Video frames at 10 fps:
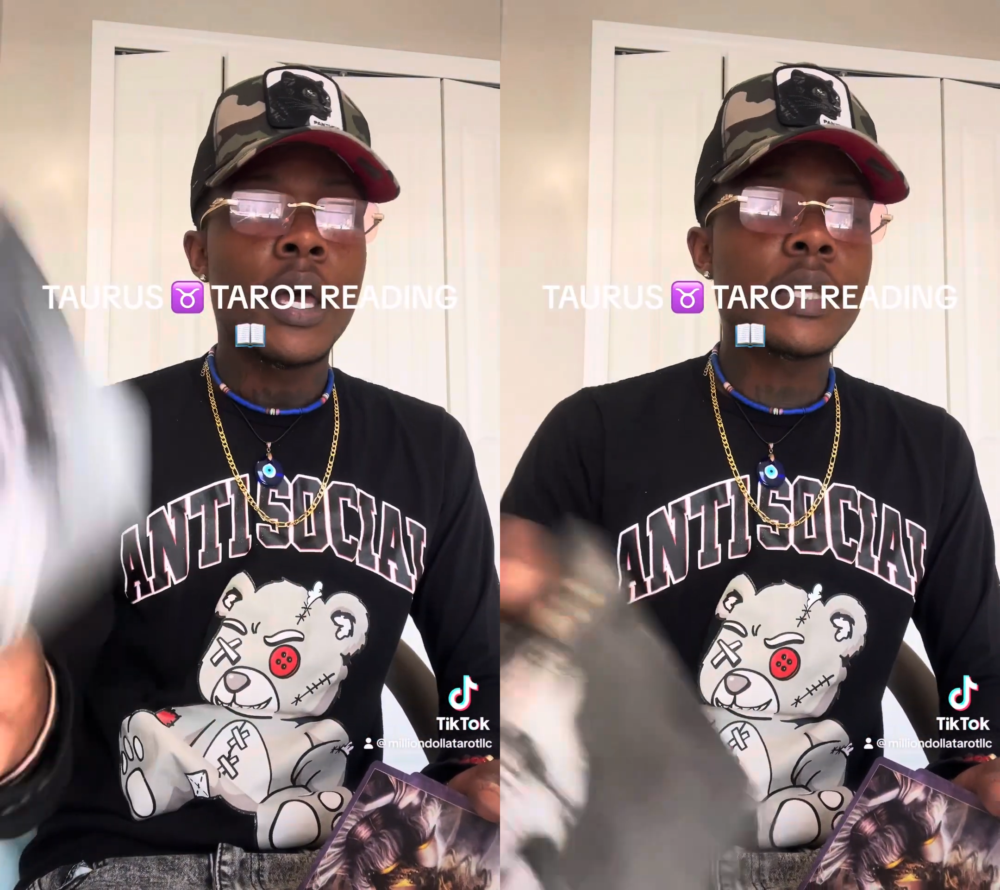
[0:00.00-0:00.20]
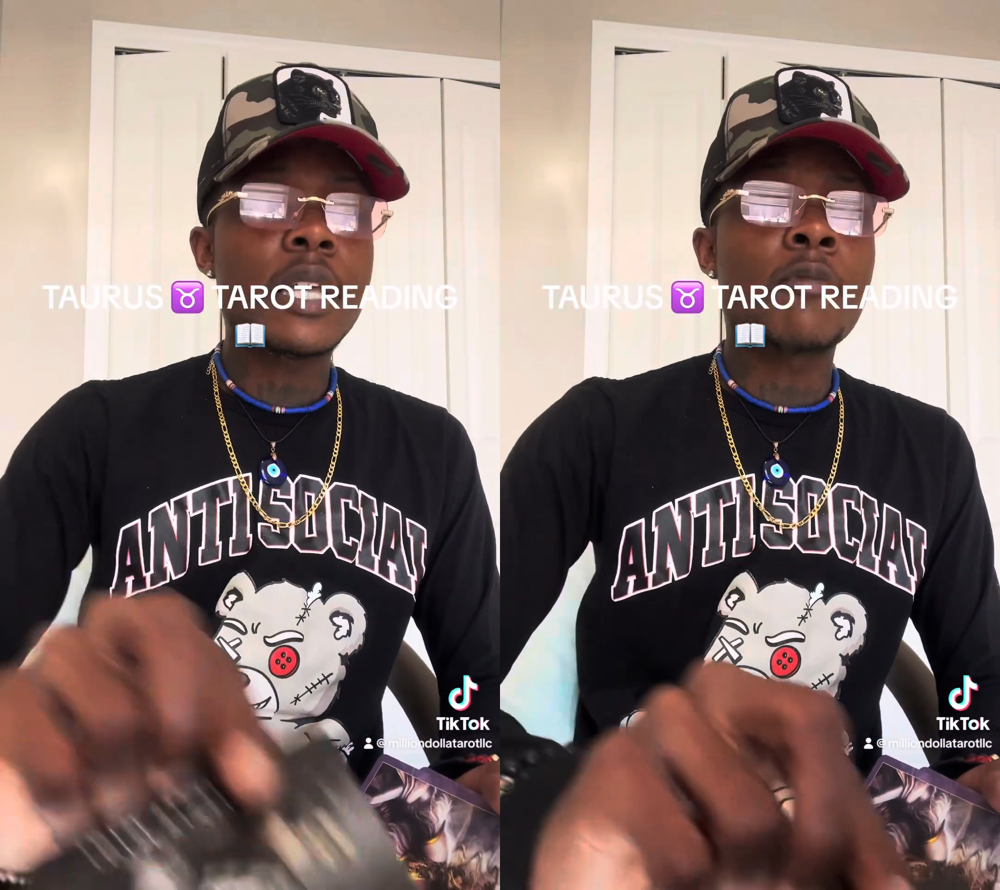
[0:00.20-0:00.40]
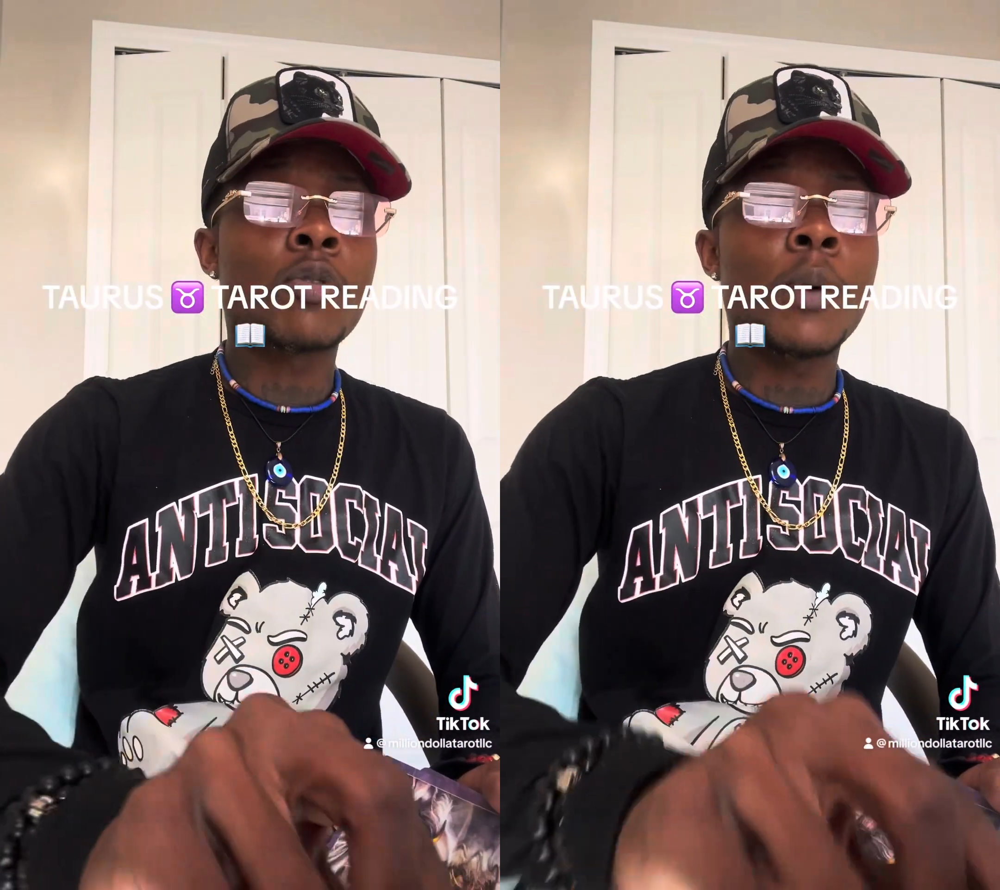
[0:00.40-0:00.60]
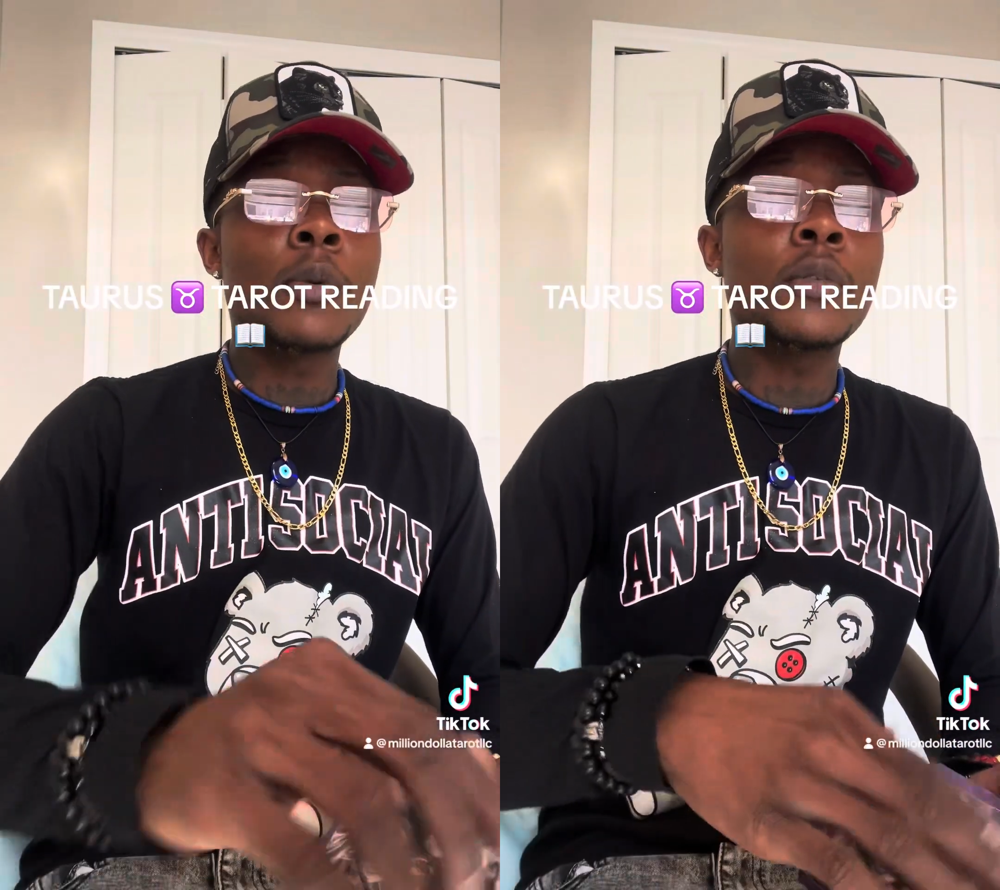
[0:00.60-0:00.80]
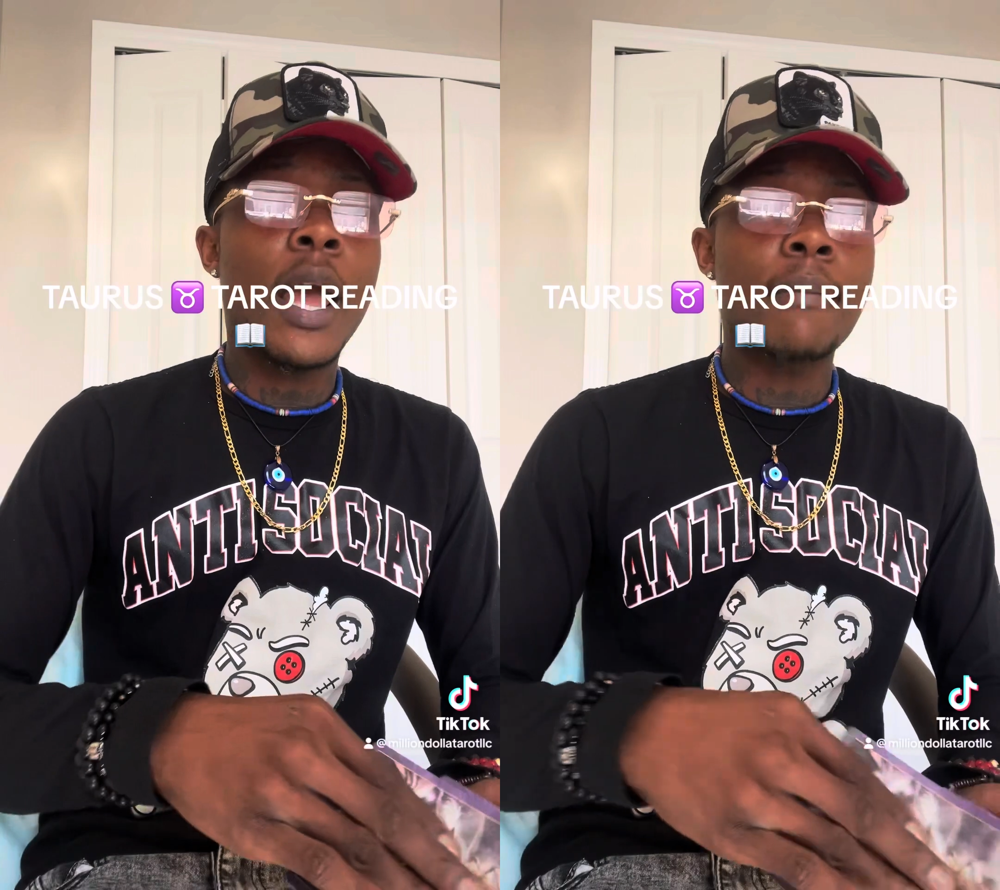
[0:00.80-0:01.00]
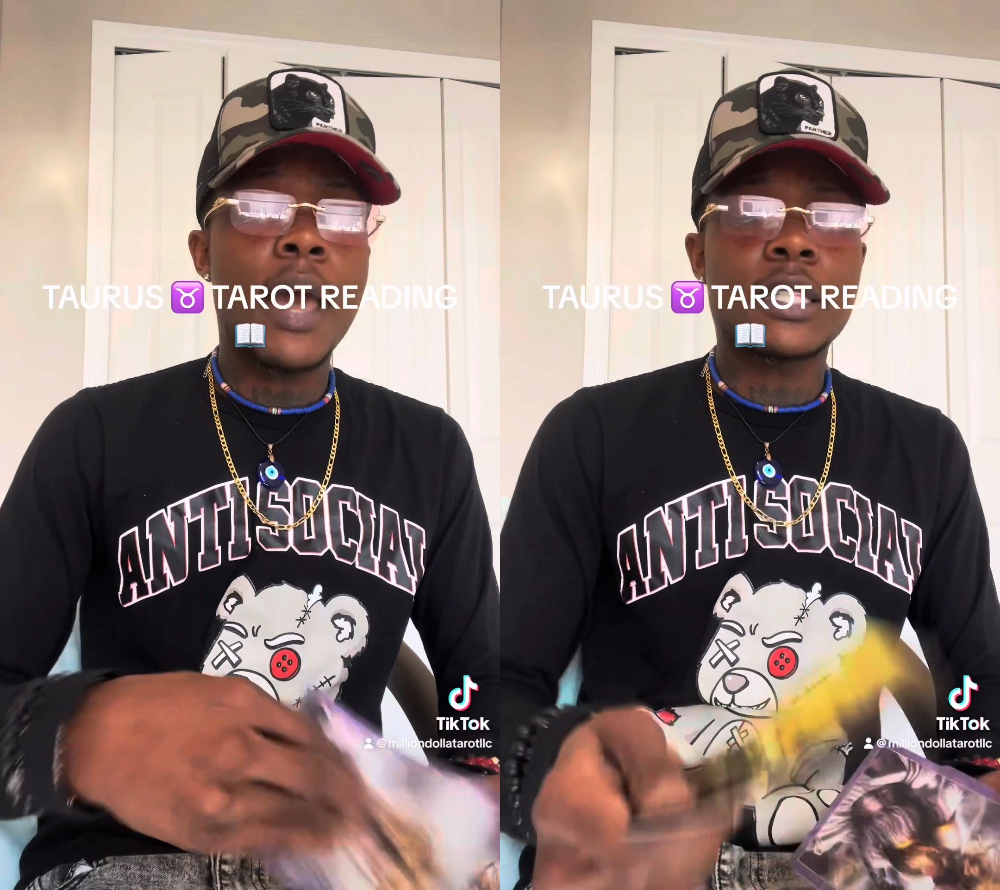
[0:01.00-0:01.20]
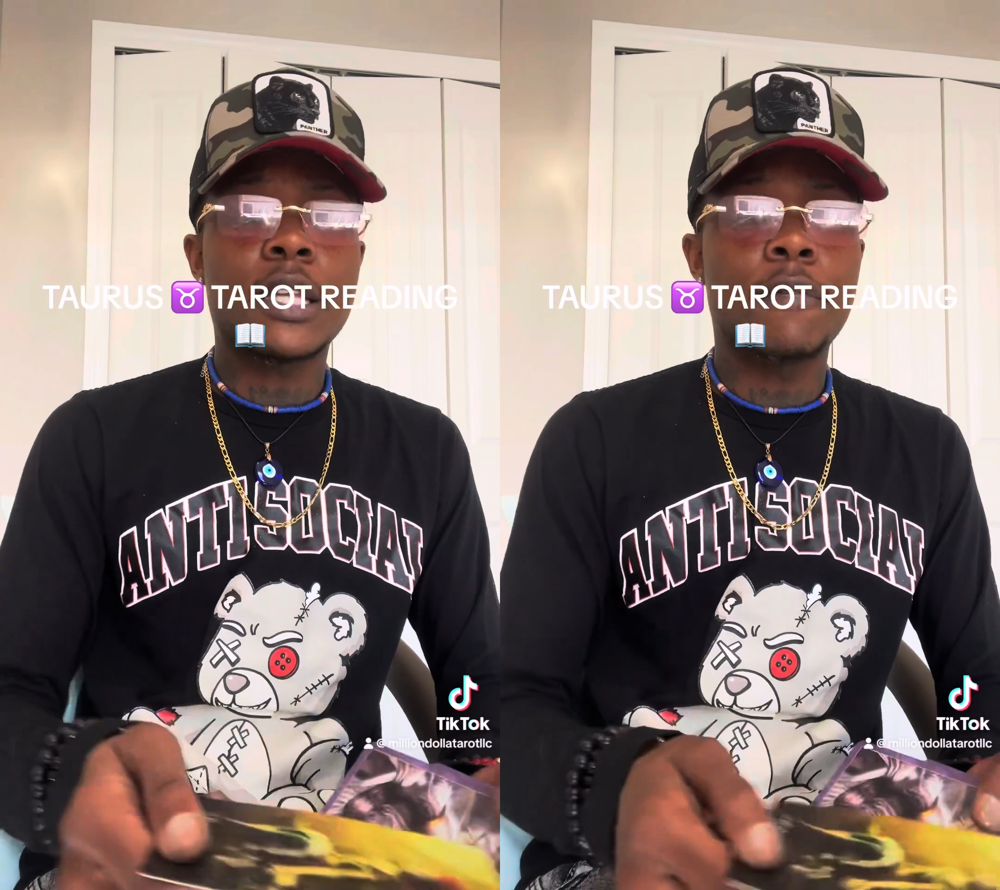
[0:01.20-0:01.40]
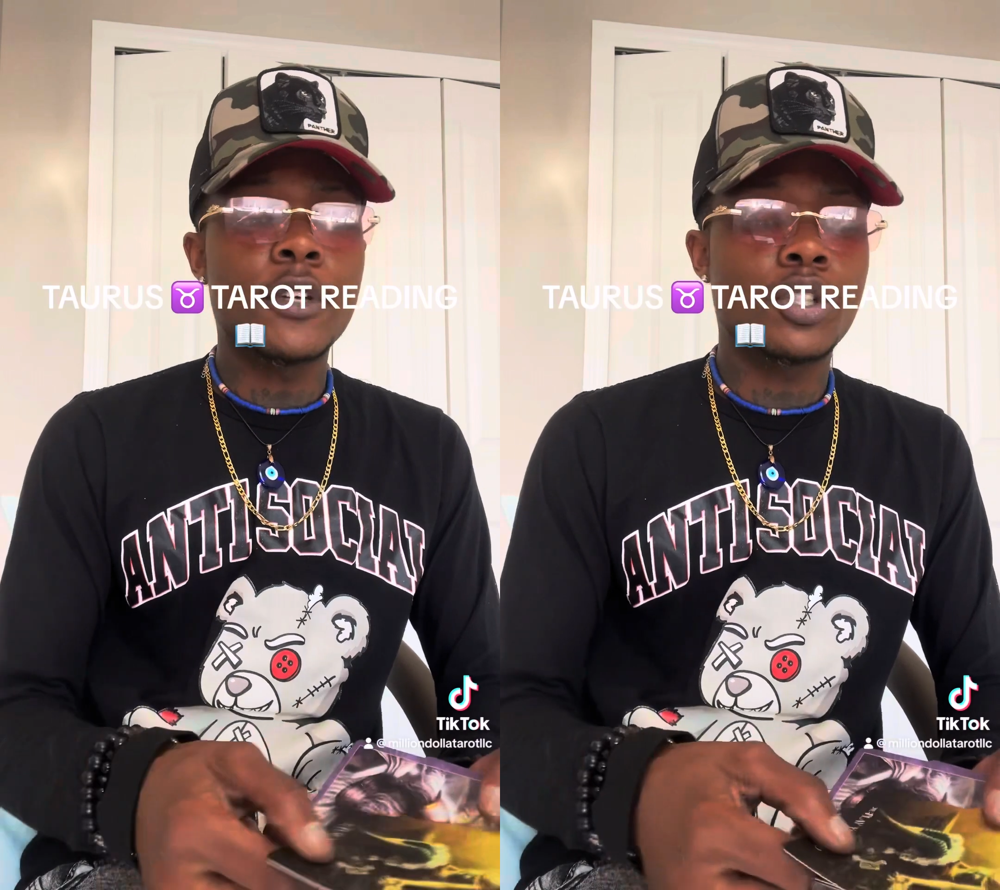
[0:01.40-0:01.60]
It's time to remove that mask
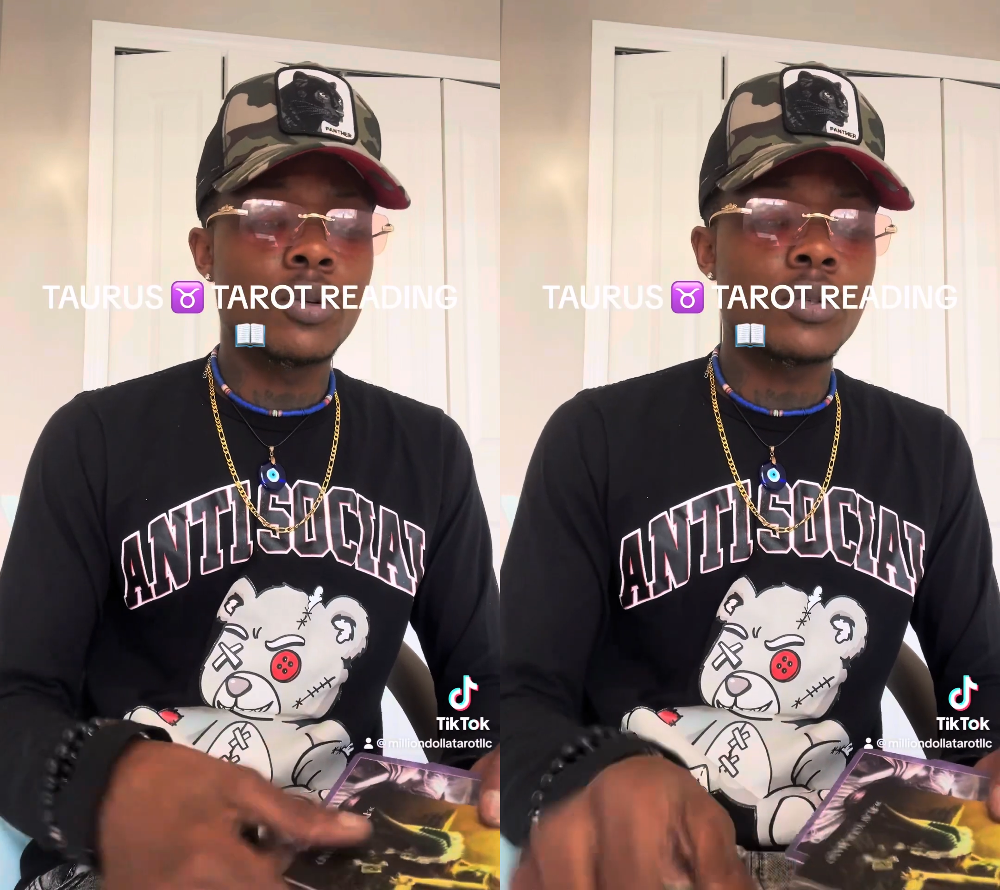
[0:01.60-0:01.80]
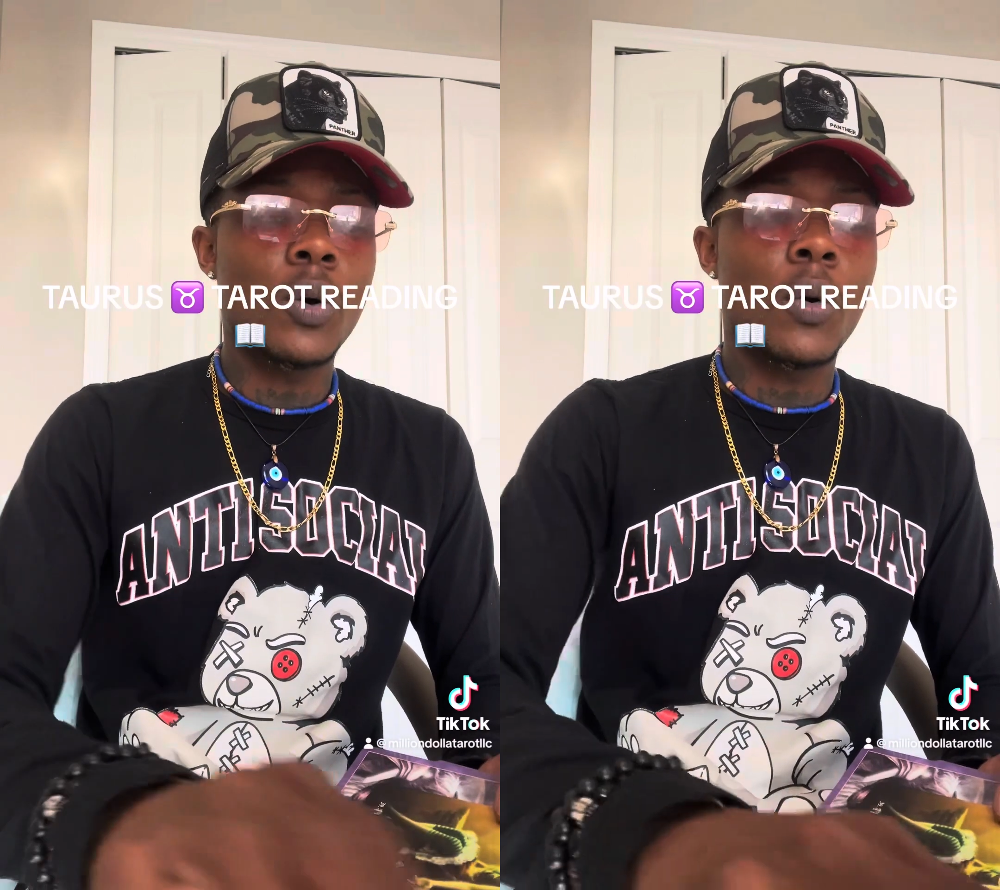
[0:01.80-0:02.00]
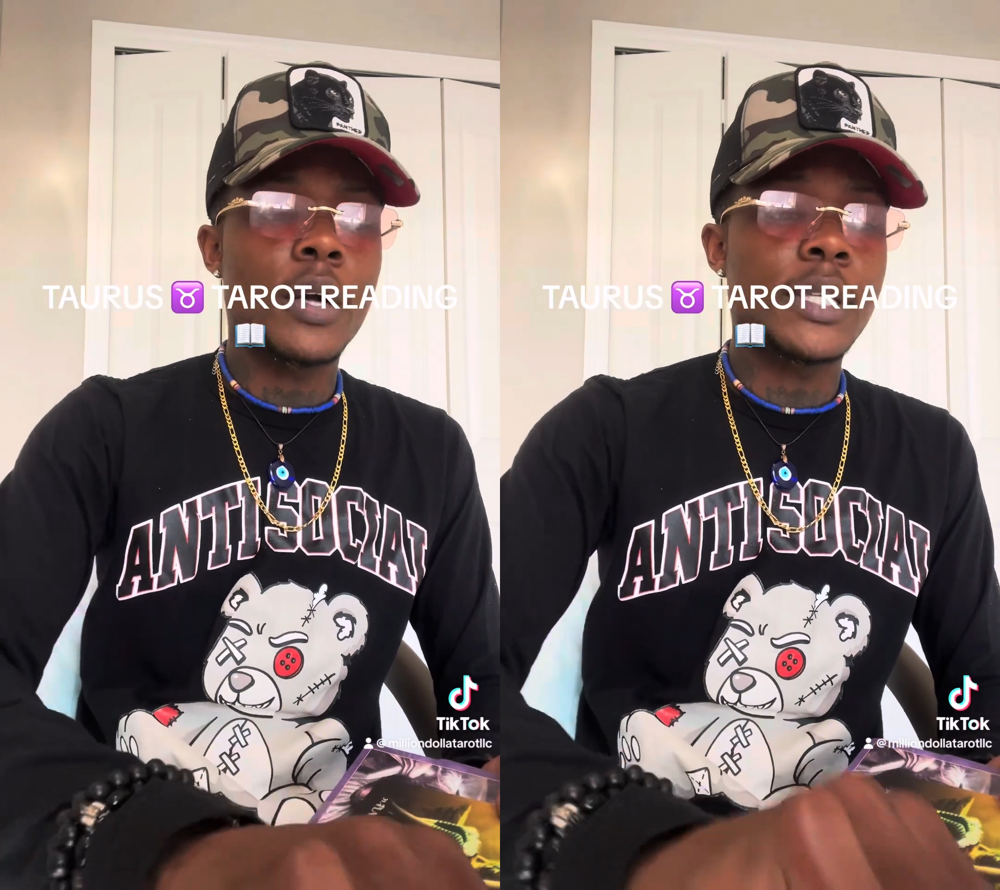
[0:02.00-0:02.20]
if it's you, Taurus,